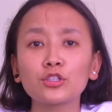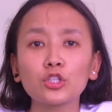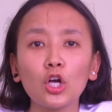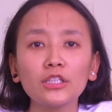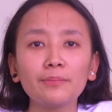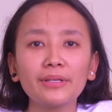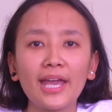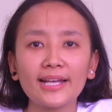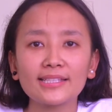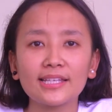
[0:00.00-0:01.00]
could only be
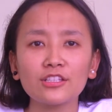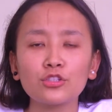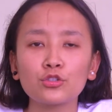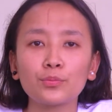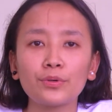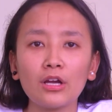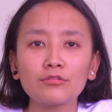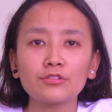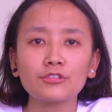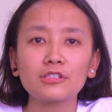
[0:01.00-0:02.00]
accessed through
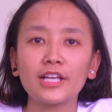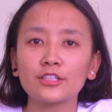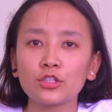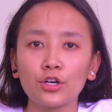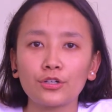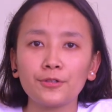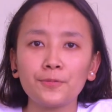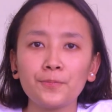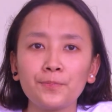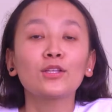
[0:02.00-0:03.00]
browsers like Tor.
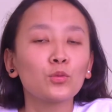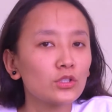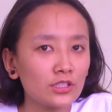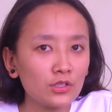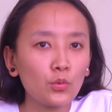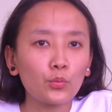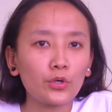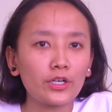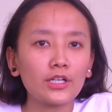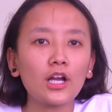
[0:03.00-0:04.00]
It wouldn't
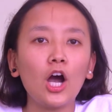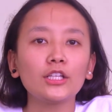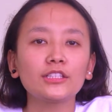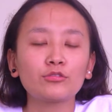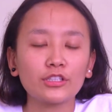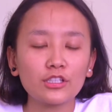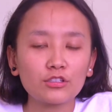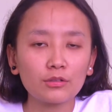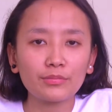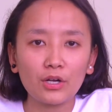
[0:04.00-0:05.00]
work on the
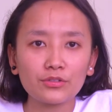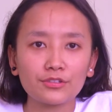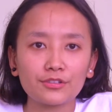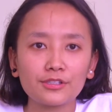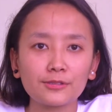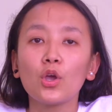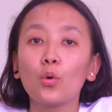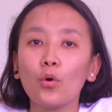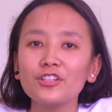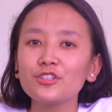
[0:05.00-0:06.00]
traditional browsers.
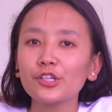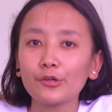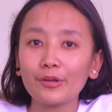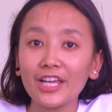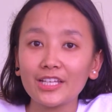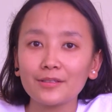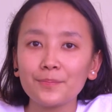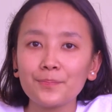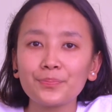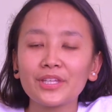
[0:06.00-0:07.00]
Once you're in,
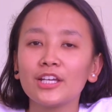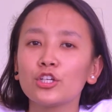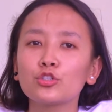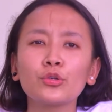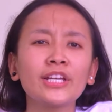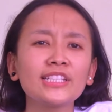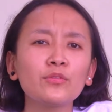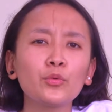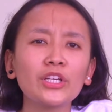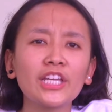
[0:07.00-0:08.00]
through
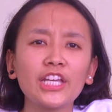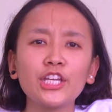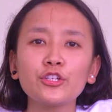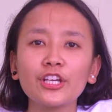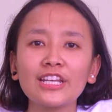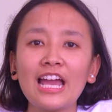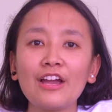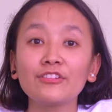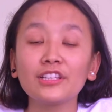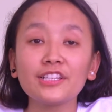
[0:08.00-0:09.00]
Hidden Wiki, you can
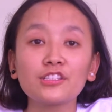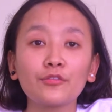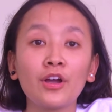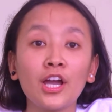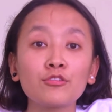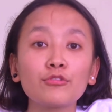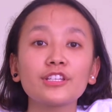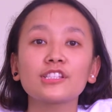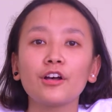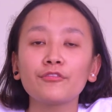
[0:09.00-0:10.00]
have a list of
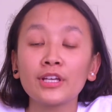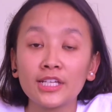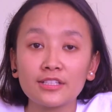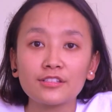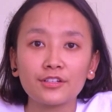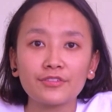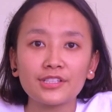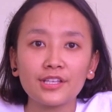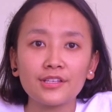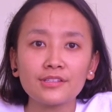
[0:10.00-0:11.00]
hundreds of hidden
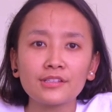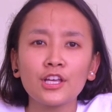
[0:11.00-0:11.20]
services.